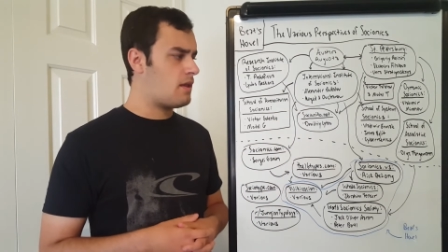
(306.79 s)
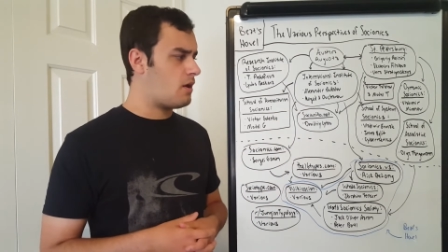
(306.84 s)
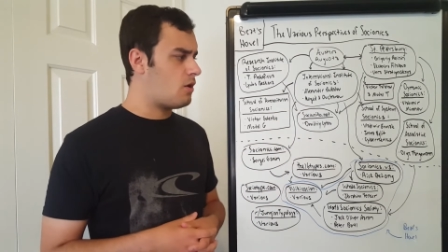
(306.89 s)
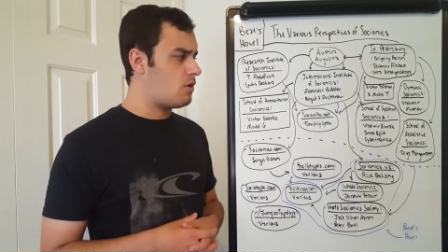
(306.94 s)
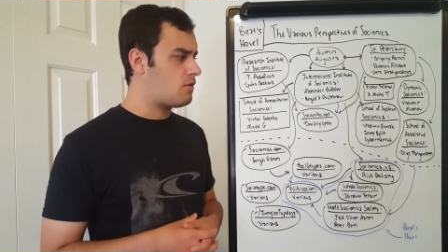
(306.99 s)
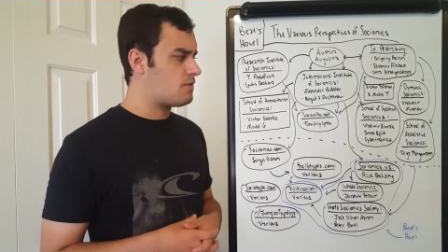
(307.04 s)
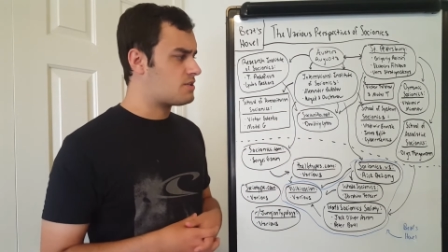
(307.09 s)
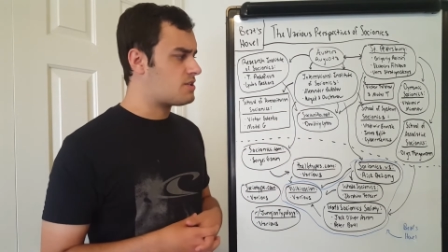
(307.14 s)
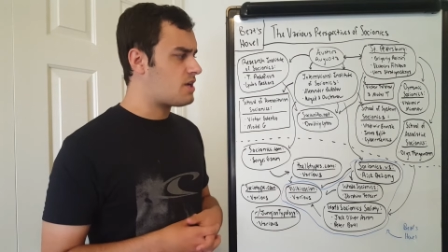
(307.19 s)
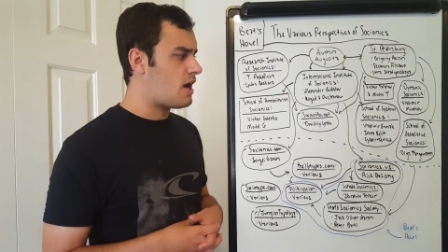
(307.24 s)

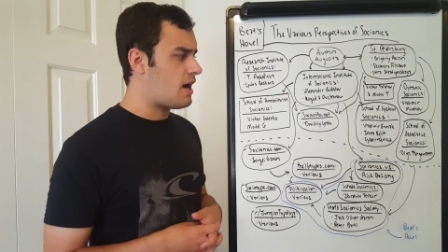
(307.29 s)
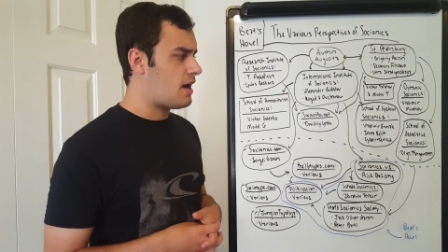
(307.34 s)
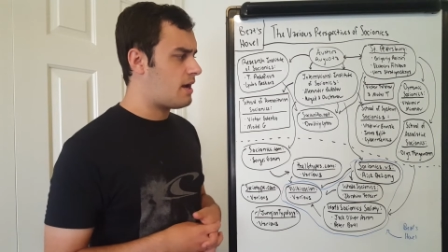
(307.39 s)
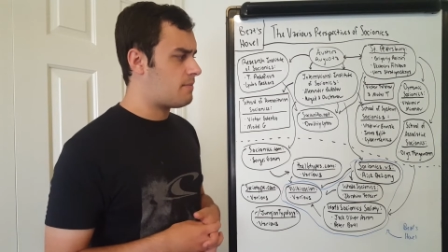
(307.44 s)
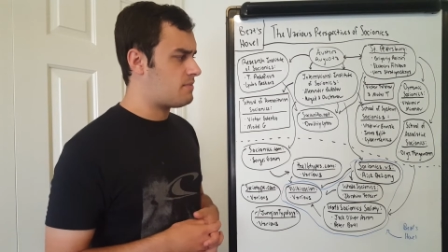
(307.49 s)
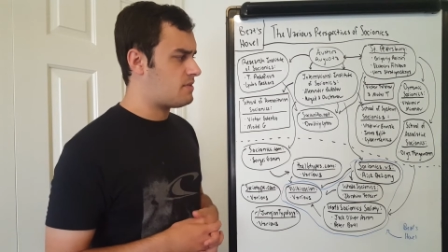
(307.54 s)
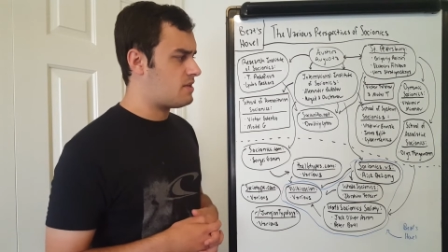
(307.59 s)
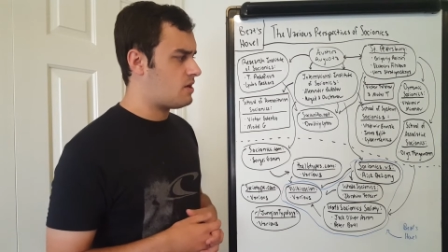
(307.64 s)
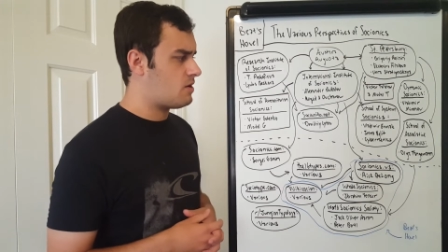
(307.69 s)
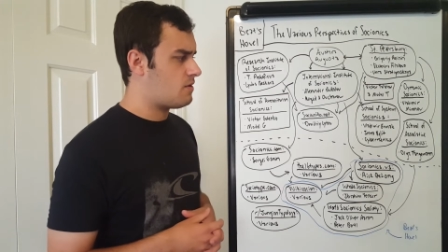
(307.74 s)
over
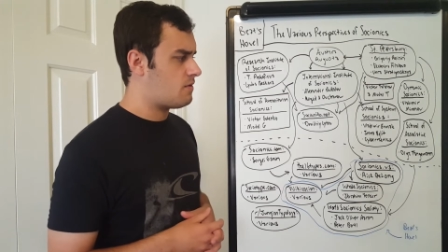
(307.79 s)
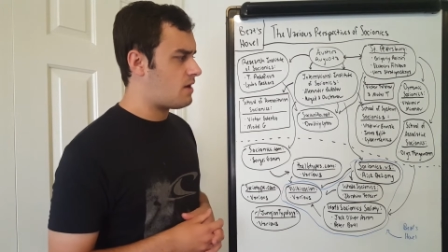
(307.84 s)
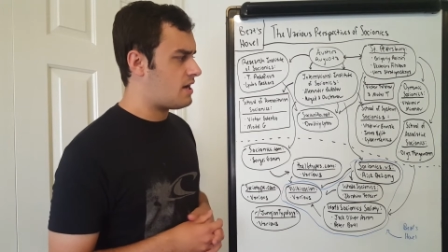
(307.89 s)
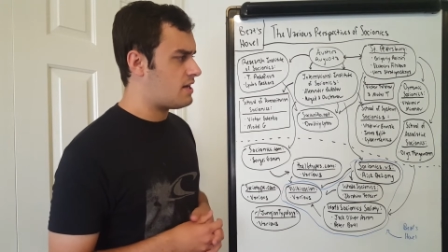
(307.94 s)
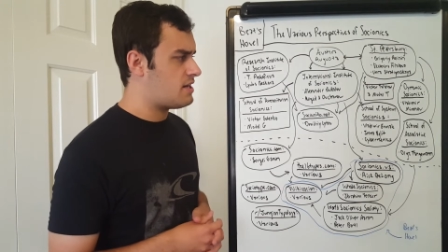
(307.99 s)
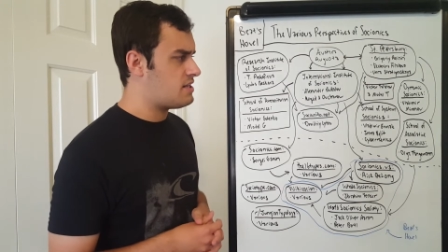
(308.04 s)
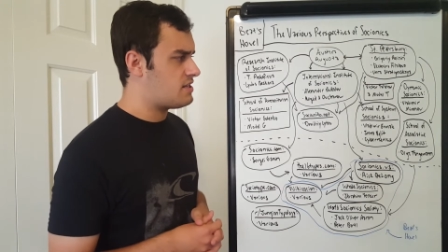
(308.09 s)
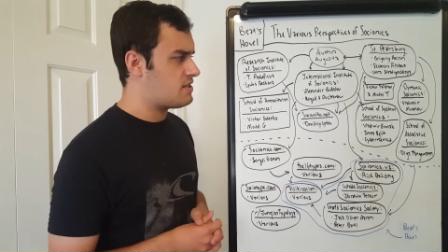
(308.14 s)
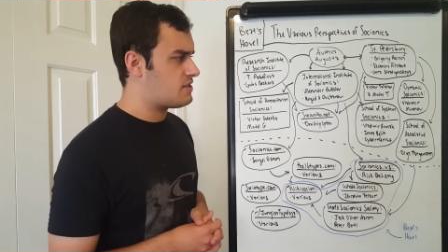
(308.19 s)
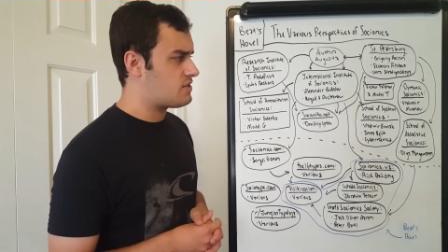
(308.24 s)
time their
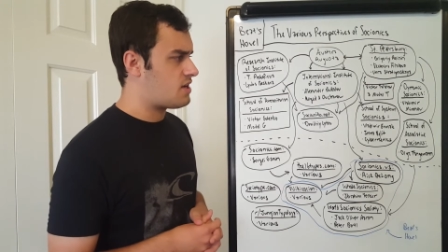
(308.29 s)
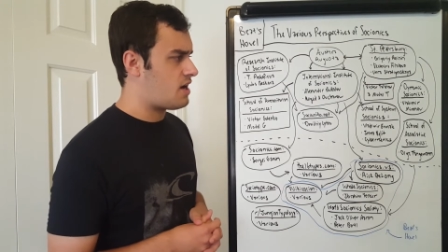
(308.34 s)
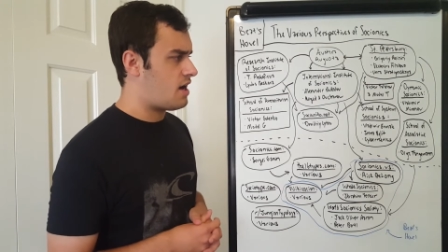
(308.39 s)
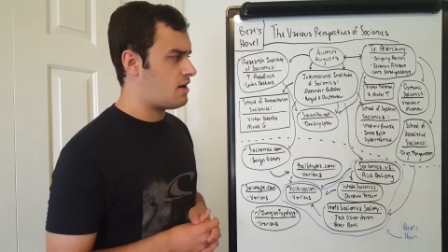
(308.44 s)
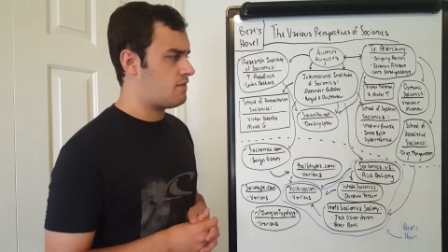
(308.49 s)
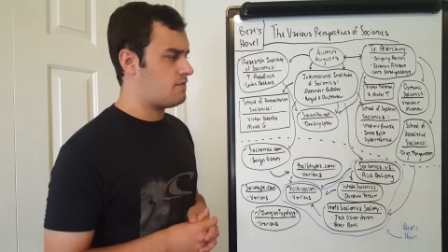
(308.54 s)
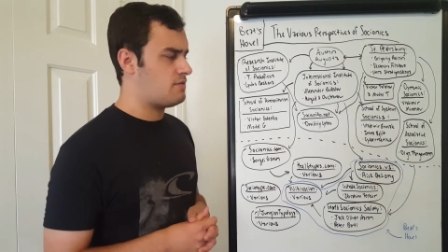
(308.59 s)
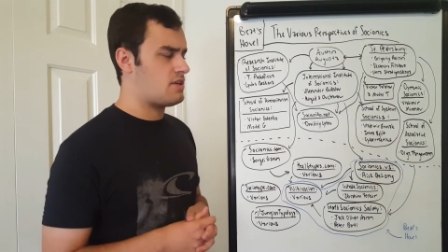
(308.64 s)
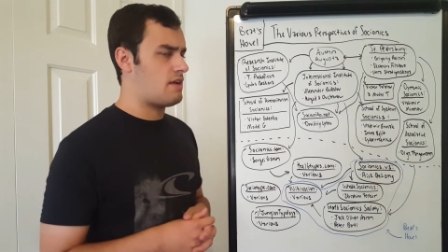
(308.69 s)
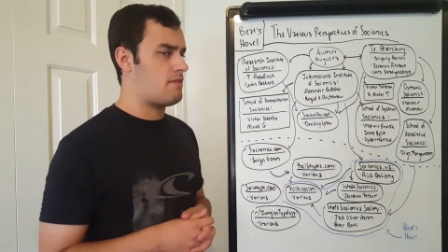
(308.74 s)
ideas
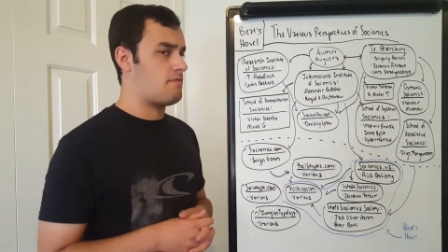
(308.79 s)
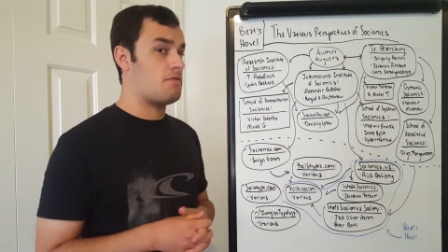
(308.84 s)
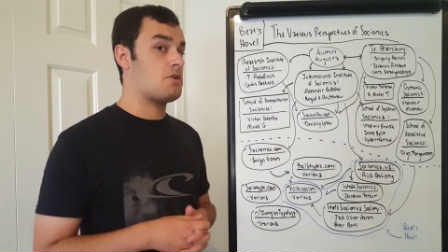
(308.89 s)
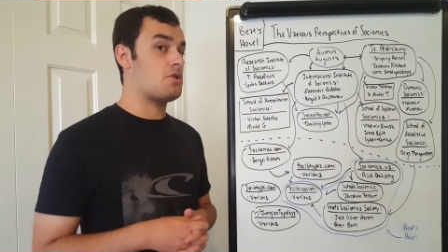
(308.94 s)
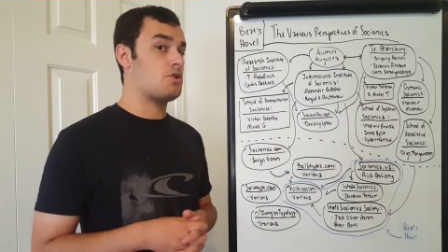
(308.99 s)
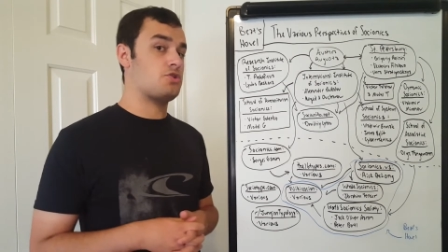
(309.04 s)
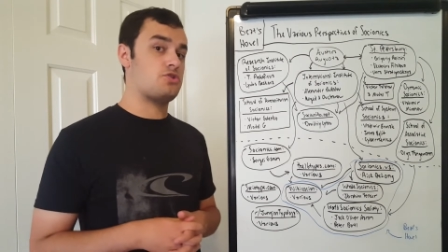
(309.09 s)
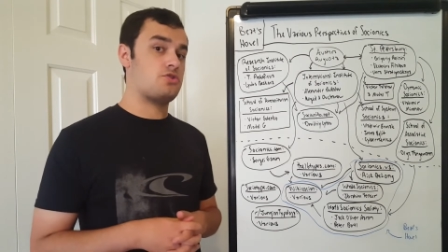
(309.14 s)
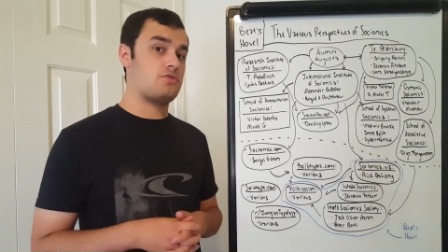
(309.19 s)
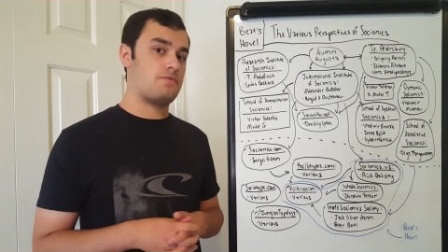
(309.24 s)
kind of
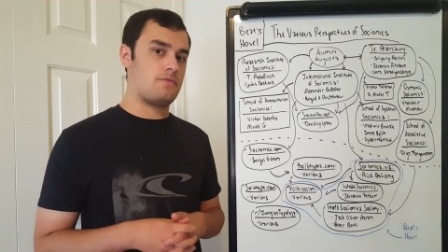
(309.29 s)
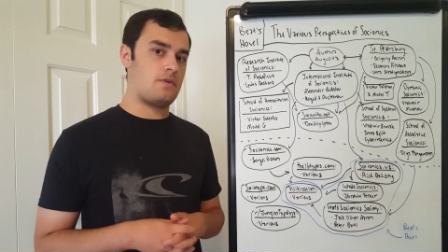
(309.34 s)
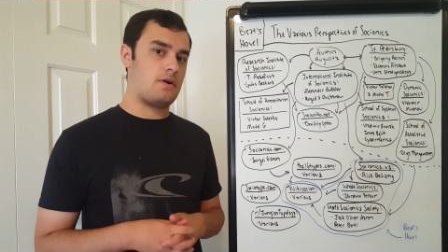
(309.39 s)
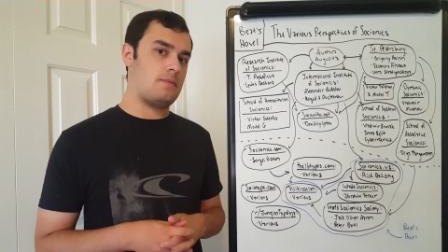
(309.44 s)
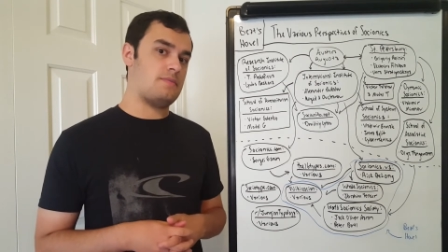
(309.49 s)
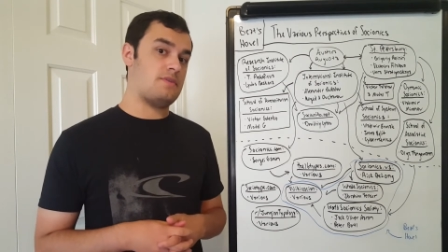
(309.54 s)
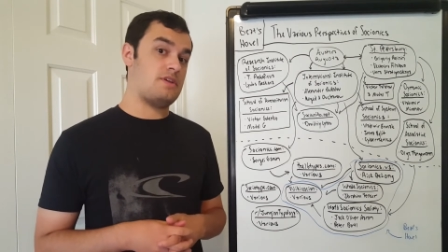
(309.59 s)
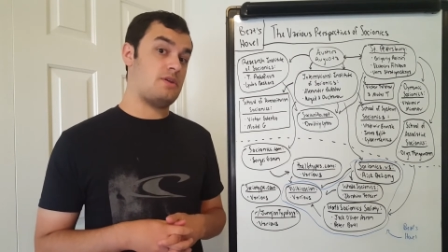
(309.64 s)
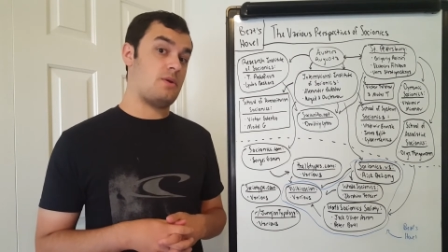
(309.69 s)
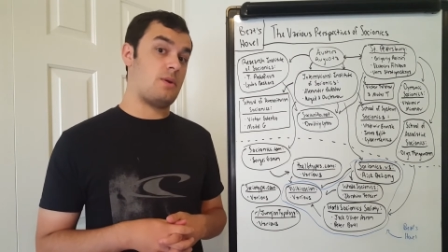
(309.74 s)
diverged
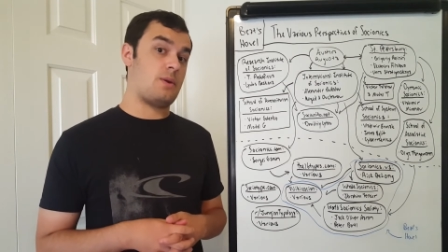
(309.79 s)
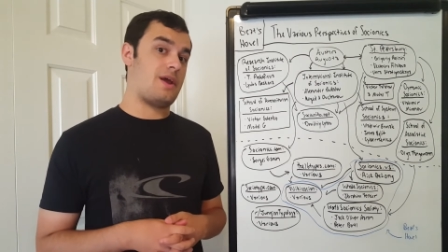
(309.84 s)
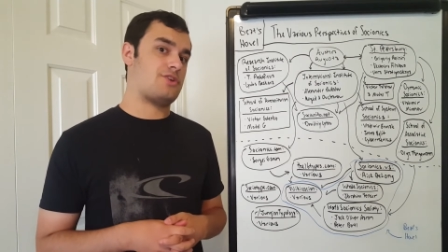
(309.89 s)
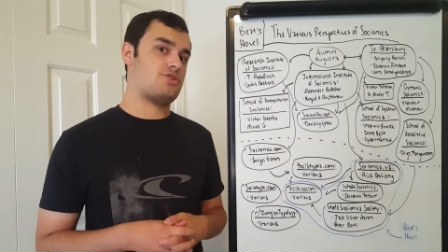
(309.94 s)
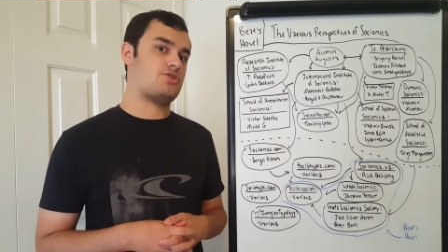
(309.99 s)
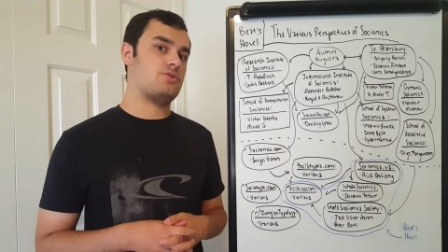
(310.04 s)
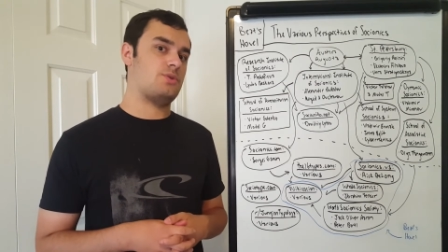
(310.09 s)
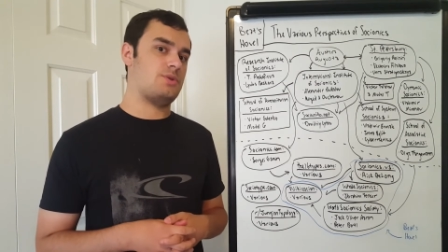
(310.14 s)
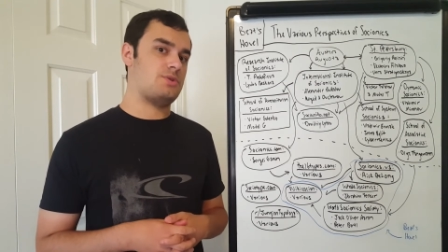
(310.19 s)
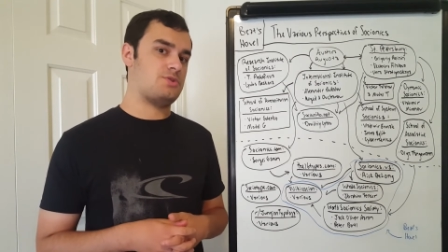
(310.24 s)
from the
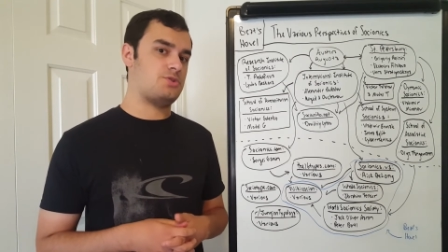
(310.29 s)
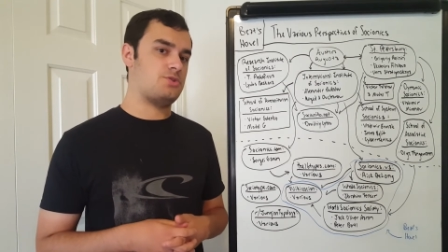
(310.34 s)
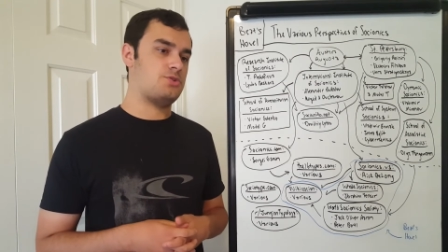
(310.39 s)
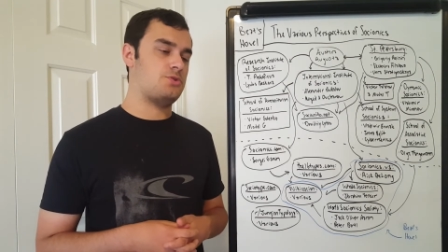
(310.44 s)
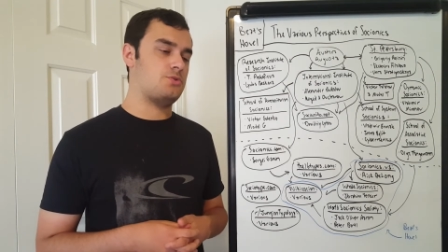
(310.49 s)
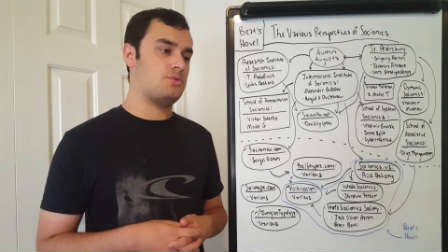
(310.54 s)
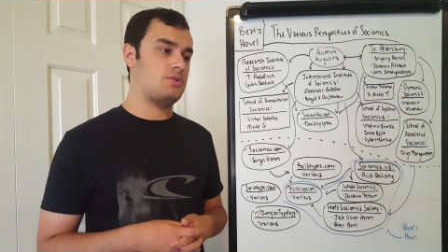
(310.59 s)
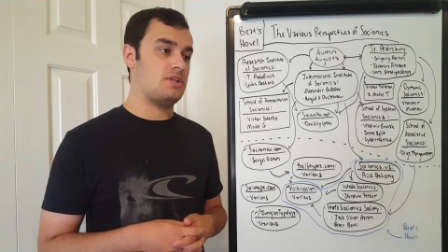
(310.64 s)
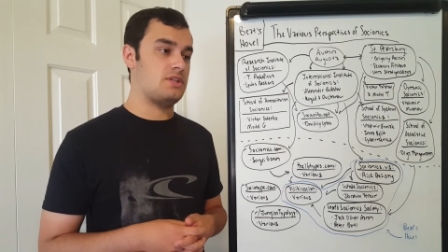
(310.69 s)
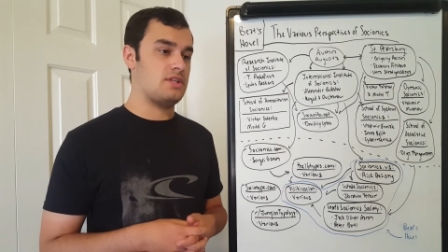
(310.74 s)
International
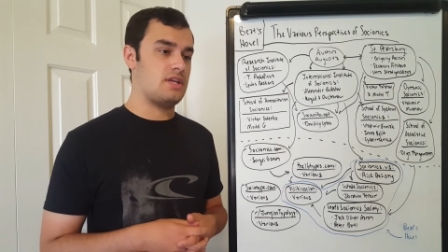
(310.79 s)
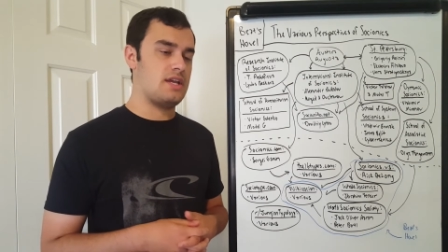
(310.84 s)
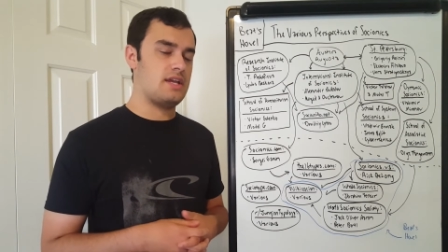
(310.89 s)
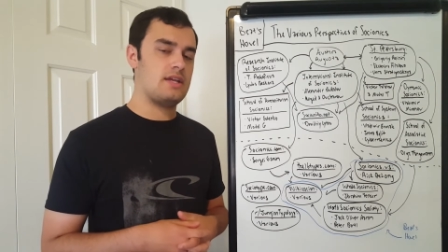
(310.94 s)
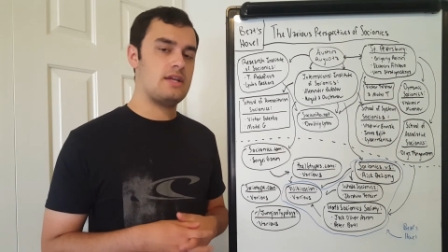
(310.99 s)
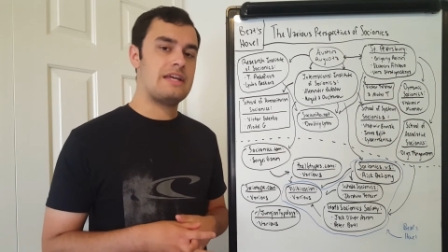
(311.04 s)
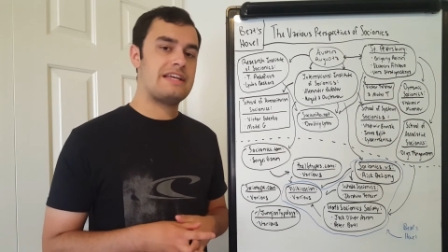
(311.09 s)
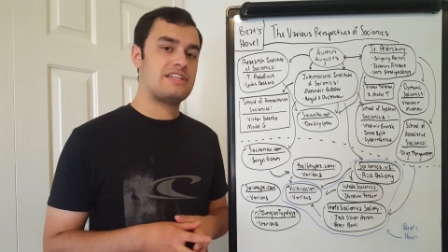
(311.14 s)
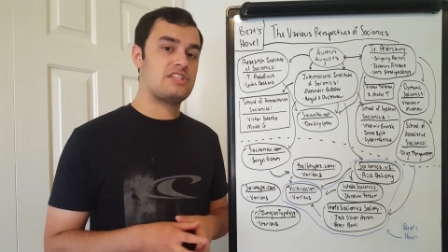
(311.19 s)
Institute and they